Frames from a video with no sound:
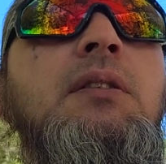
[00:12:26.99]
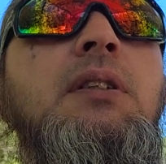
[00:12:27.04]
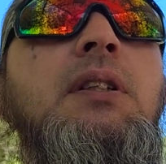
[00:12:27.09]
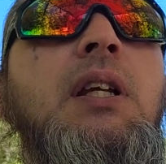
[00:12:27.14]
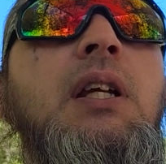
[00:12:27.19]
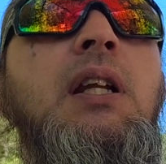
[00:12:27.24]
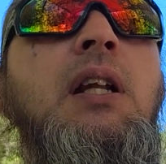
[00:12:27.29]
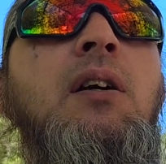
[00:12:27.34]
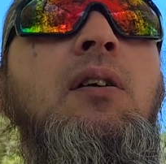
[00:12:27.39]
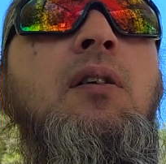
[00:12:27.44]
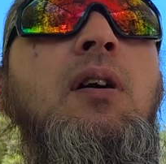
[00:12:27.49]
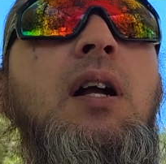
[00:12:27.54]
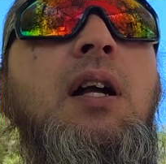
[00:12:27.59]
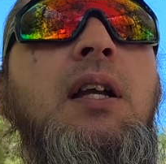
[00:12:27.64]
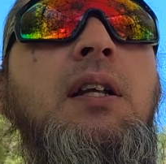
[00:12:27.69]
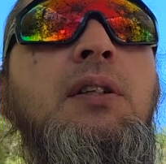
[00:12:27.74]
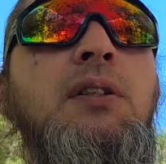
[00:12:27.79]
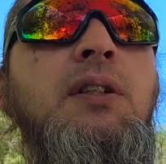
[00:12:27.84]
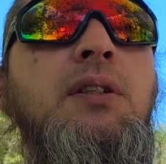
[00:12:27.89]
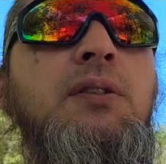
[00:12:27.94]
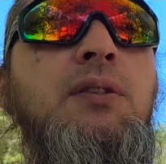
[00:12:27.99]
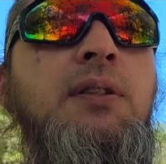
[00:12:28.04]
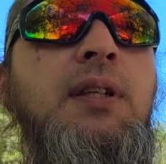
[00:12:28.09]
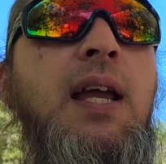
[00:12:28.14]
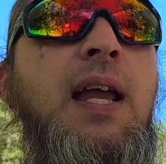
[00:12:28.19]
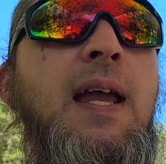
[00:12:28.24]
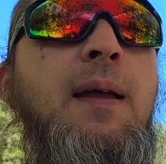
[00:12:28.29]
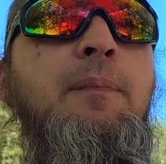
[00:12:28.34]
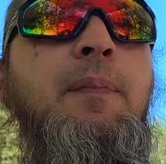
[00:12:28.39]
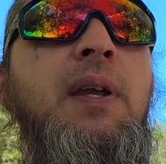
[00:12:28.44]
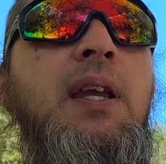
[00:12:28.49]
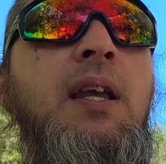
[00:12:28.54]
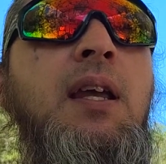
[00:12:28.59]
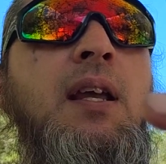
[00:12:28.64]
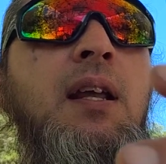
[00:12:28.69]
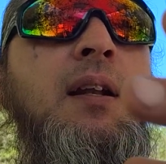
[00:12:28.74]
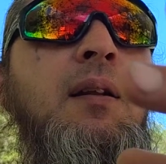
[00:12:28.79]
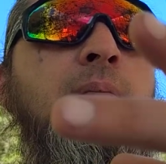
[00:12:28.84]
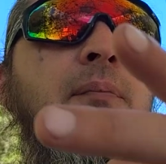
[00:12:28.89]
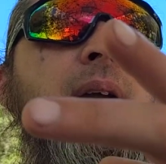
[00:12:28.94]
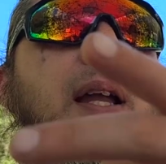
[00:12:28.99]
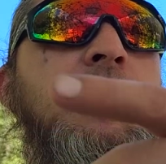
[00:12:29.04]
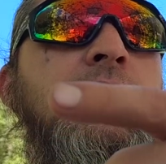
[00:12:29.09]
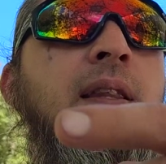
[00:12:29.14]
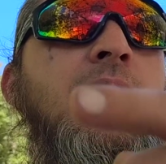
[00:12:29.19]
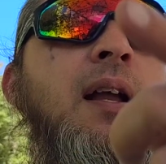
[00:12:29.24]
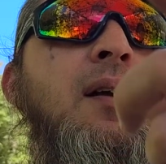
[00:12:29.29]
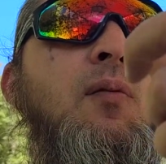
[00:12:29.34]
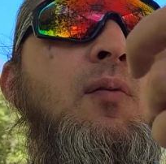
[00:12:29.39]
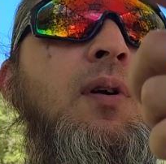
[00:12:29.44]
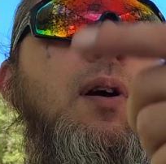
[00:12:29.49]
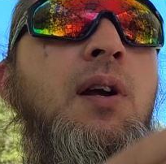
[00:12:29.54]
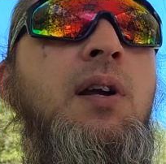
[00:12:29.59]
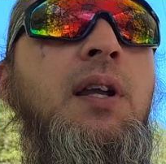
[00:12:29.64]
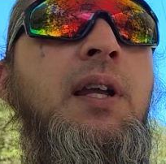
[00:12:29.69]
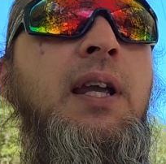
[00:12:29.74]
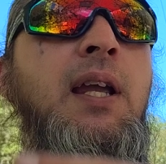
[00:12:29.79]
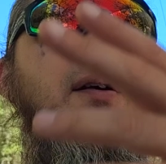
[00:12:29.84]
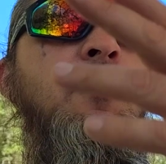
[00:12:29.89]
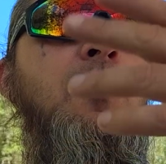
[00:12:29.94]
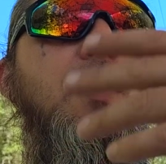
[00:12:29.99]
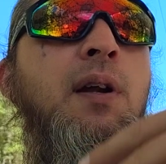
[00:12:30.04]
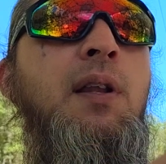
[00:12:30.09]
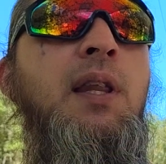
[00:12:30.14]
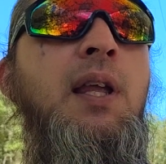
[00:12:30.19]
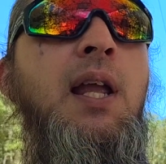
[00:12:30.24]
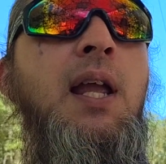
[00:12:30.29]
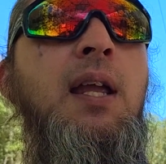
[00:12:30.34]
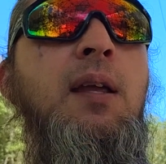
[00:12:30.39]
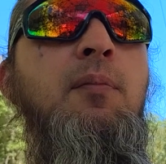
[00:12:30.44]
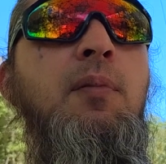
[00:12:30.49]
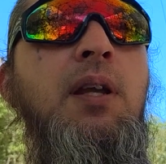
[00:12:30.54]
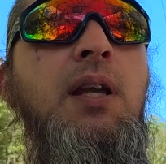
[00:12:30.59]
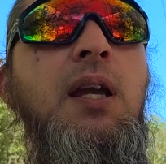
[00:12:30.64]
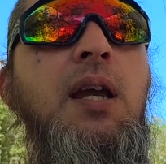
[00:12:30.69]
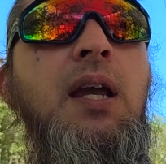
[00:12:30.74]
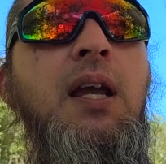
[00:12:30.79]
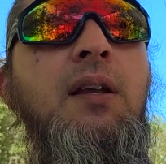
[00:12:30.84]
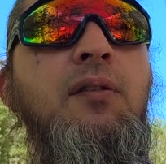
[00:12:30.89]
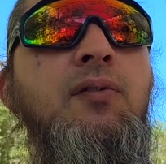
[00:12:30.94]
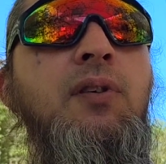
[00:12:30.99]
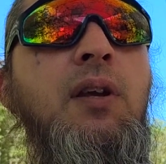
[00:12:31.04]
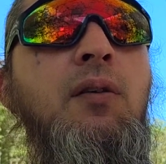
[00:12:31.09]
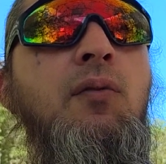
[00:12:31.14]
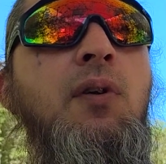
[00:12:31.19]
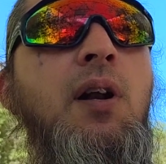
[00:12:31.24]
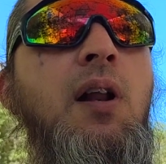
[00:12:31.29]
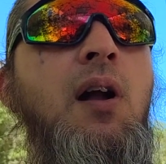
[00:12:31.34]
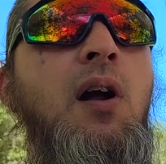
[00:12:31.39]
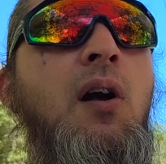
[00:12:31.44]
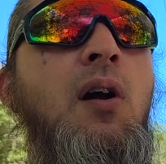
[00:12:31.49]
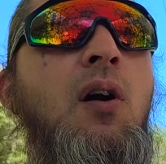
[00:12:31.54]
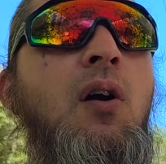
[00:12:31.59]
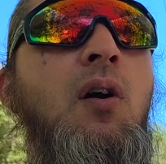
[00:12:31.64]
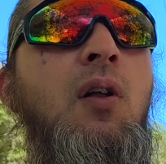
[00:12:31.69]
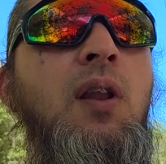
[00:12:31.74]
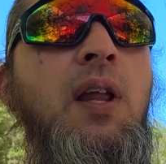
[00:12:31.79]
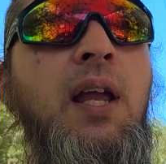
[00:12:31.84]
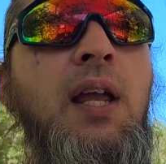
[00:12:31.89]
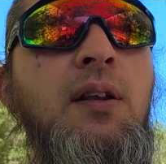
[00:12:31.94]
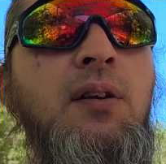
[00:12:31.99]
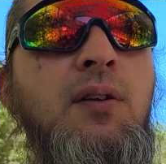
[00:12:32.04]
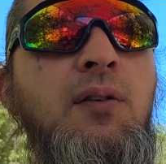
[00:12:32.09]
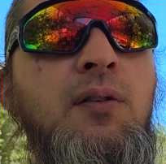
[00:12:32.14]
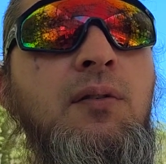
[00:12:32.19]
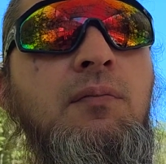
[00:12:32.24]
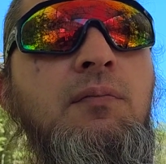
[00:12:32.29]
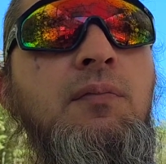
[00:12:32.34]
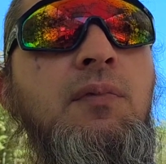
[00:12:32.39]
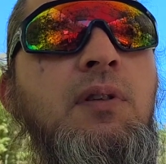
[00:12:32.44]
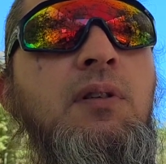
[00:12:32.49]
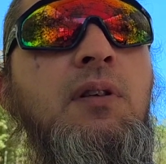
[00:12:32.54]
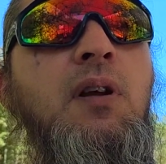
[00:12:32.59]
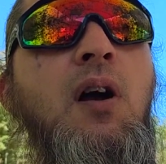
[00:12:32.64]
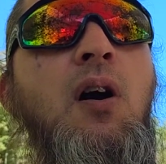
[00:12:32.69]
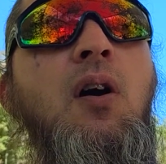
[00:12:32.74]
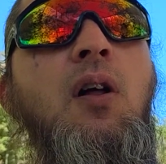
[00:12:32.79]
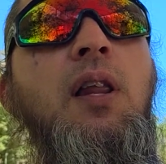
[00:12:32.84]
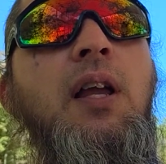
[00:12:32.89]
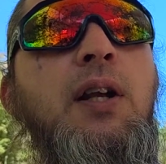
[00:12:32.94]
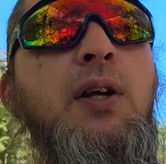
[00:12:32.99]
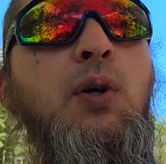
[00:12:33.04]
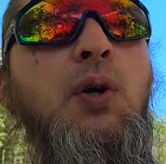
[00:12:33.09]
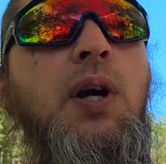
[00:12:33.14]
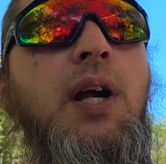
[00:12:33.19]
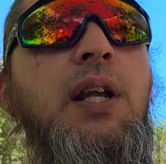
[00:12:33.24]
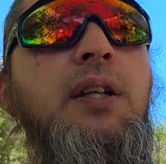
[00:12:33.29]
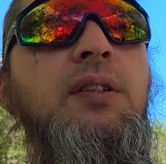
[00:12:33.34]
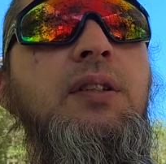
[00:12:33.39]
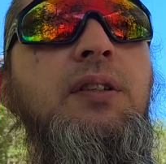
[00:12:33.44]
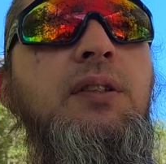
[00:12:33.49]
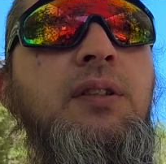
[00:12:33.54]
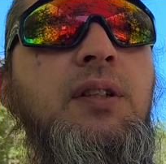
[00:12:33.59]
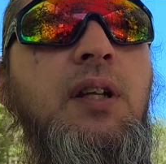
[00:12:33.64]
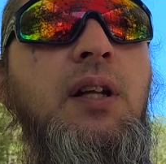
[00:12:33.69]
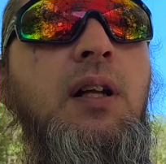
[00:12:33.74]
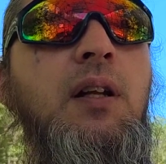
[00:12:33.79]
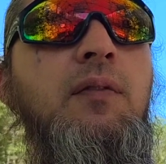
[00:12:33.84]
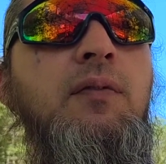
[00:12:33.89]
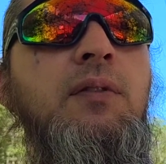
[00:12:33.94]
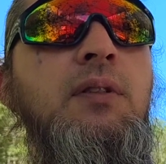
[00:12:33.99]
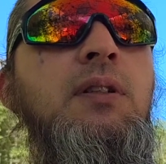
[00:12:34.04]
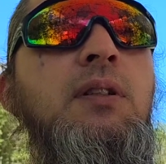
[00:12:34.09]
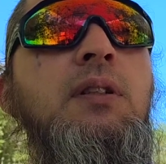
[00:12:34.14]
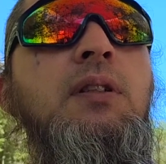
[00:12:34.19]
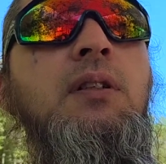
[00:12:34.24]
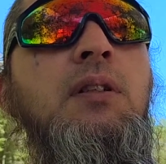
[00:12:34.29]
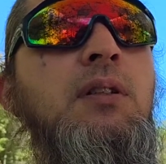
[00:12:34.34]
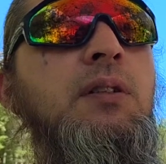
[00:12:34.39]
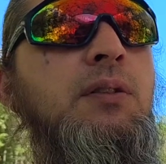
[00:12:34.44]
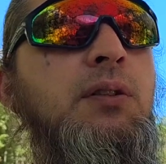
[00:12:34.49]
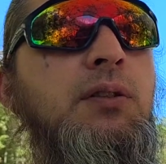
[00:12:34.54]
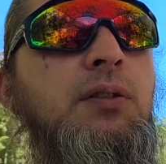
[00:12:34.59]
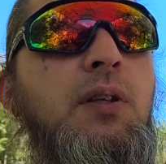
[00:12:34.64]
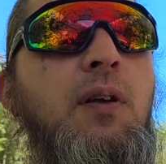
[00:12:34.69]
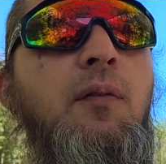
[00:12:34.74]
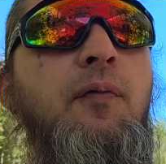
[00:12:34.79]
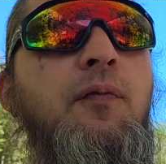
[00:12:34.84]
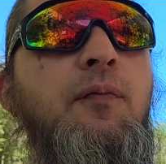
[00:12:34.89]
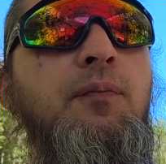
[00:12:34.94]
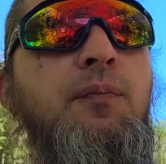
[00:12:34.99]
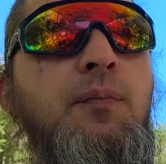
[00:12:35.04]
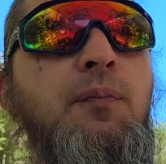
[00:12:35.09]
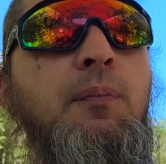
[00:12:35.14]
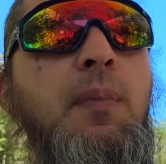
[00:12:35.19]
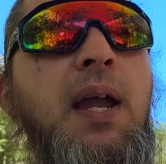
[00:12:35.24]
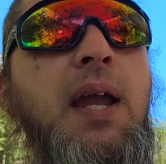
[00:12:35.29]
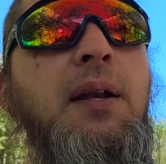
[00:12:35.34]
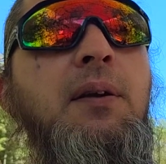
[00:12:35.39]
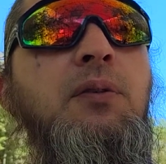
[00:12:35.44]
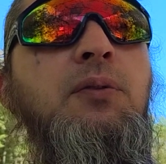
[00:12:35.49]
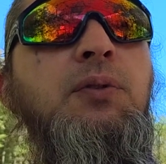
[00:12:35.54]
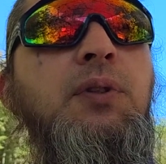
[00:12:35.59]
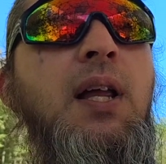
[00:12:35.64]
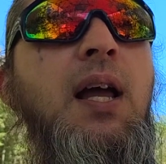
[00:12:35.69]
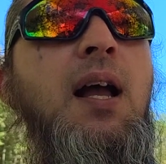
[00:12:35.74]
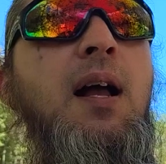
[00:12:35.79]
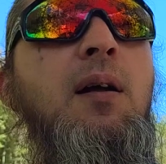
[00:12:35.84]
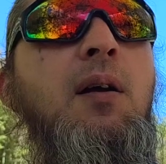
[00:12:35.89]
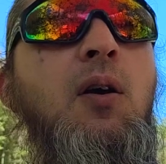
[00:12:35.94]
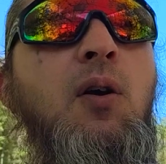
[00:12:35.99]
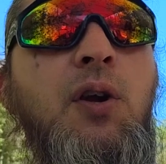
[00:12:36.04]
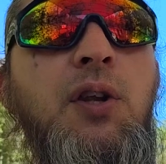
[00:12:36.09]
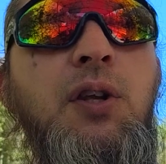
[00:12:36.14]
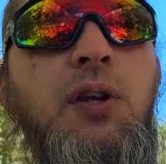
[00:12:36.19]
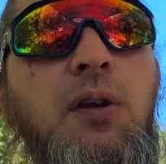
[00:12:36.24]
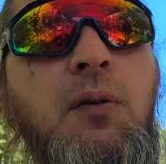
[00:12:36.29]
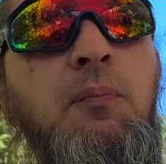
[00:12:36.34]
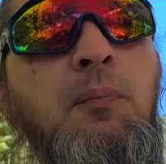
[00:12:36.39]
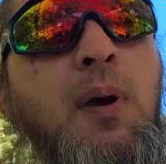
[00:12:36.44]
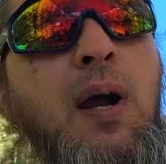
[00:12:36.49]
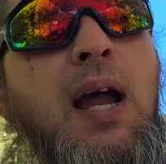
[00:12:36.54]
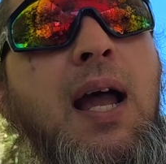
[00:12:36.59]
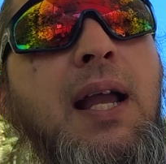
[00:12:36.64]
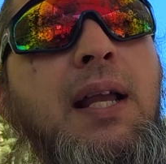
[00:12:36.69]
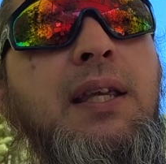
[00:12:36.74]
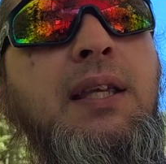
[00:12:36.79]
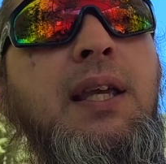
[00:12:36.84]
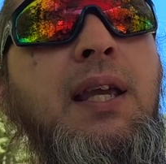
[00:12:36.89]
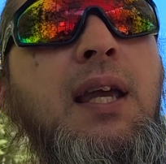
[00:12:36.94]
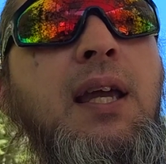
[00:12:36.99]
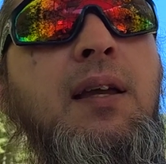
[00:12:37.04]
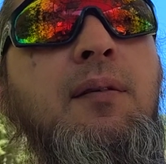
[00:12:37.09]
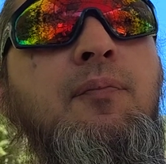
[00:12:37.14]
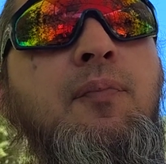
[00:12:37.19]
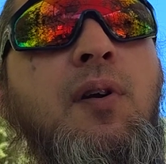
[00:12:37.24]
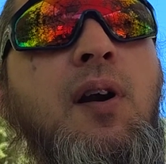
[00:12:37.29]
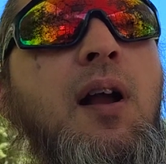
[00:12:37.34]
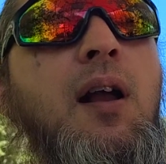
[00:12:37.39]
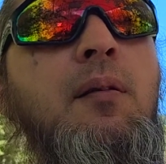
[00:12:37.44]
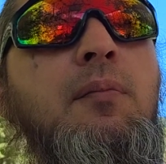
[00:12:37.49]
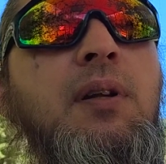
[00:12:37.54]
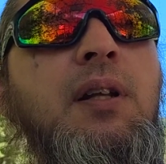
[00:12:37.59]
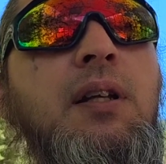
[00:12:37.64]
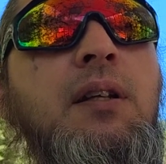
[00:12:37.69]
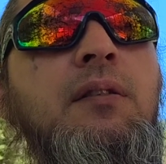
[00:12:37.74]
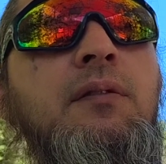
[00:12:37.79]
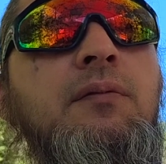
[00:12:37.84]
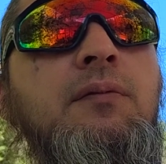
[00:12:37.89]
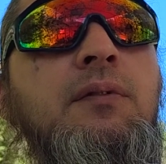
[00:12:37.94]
You know, I can just tap in and make that work and get rid of the ABS, get rid of all that crazy stuff. Just a manual style. Or you can buy a kit, probably.